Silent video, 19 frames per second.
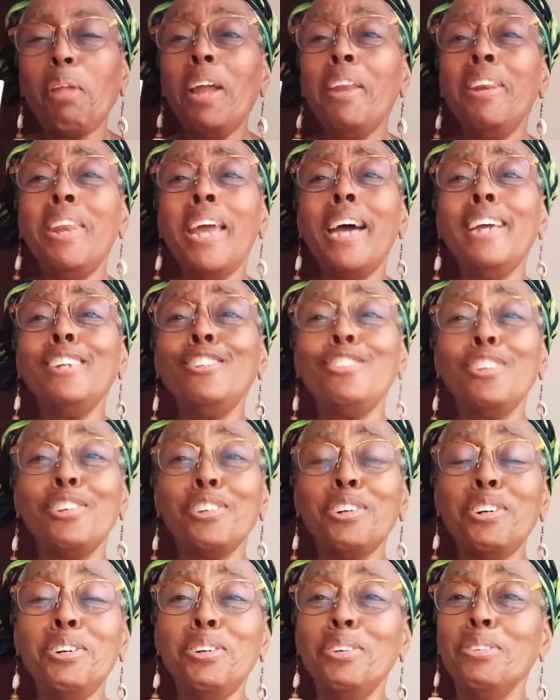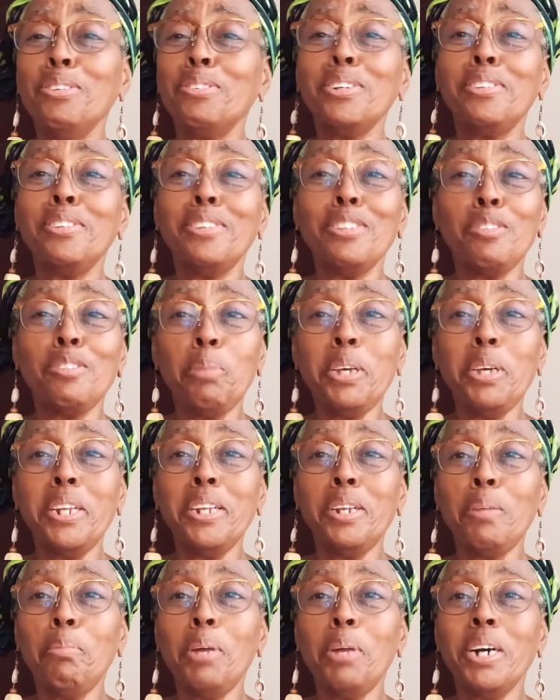Nice and cold, because it's been
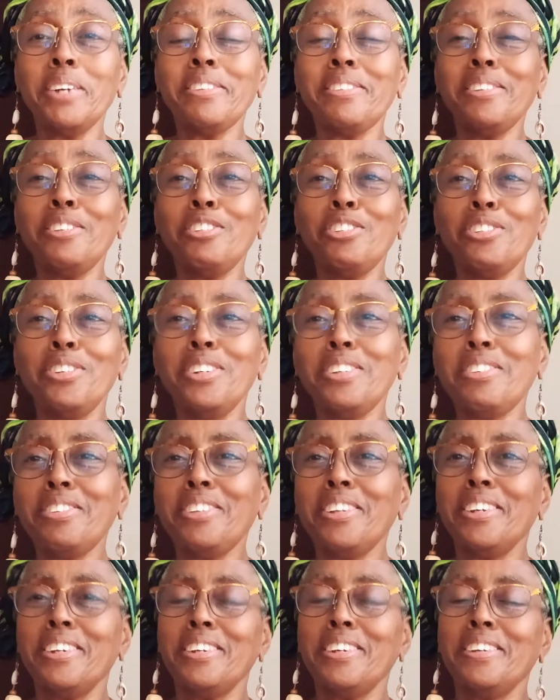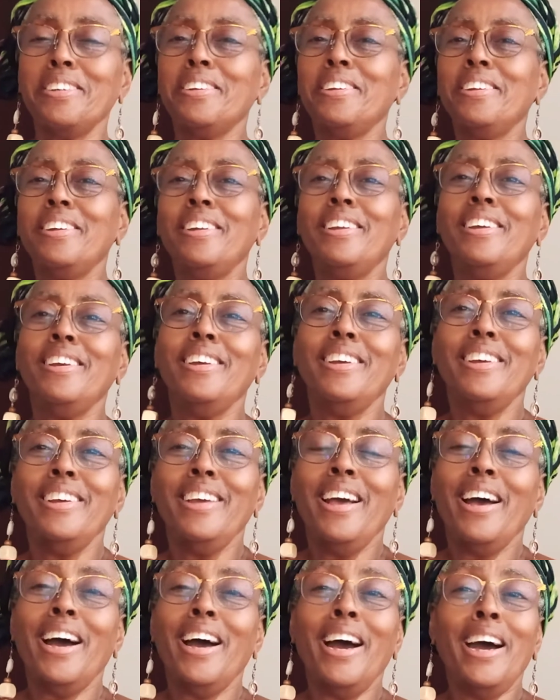in the box since yesterday.
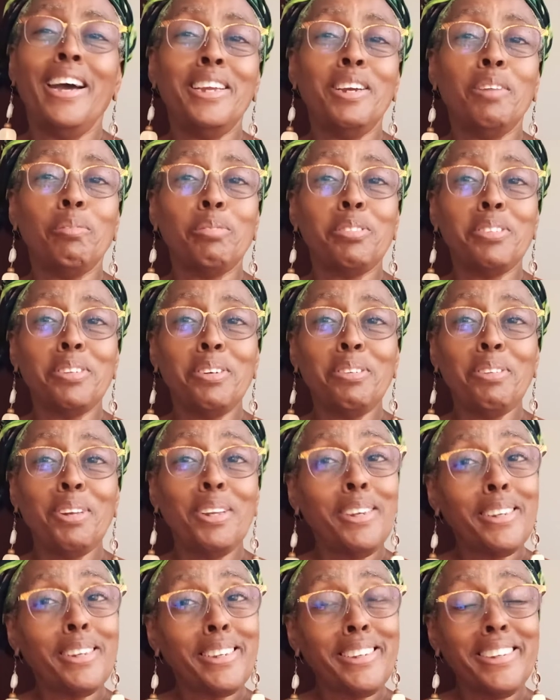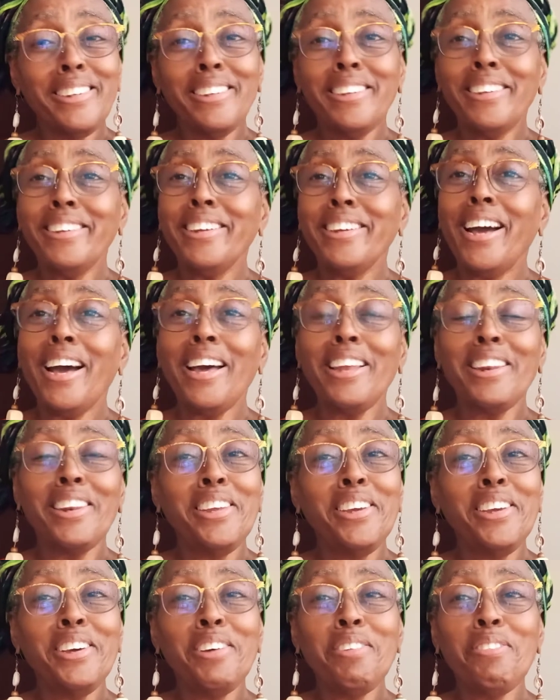I am so lucky. I
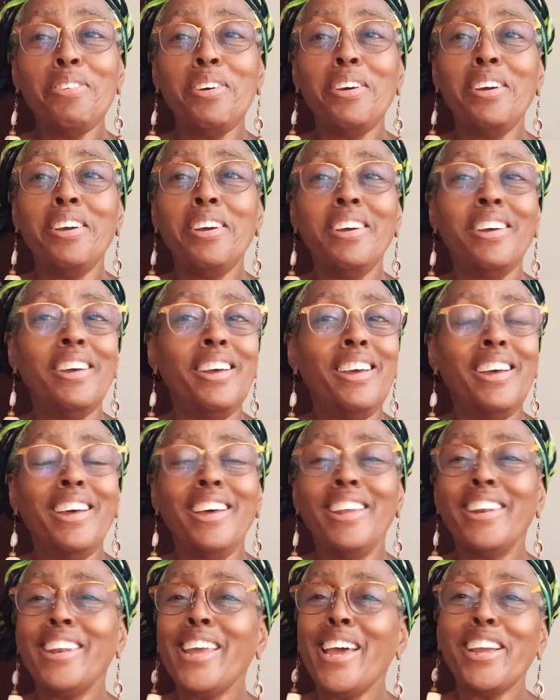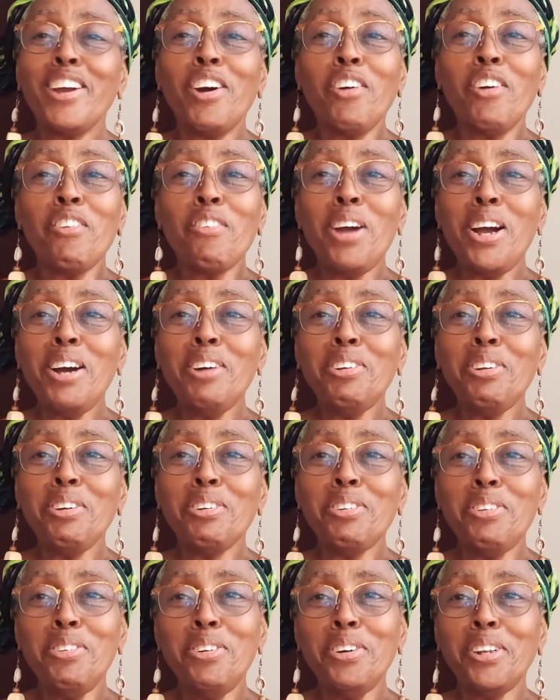live like around the
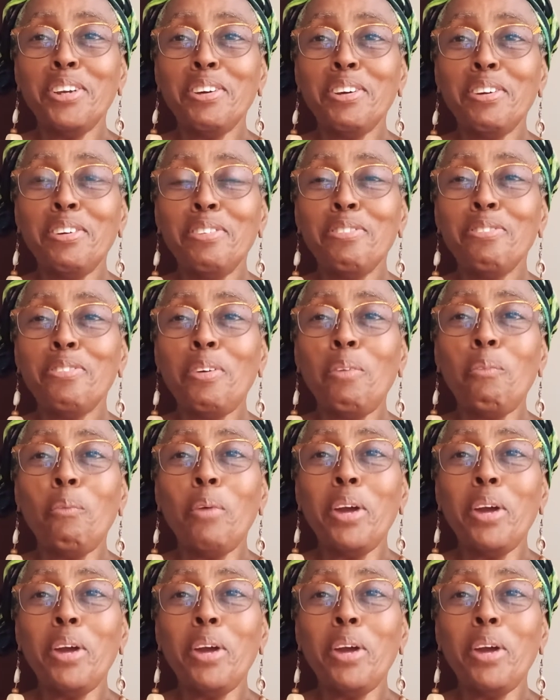corner from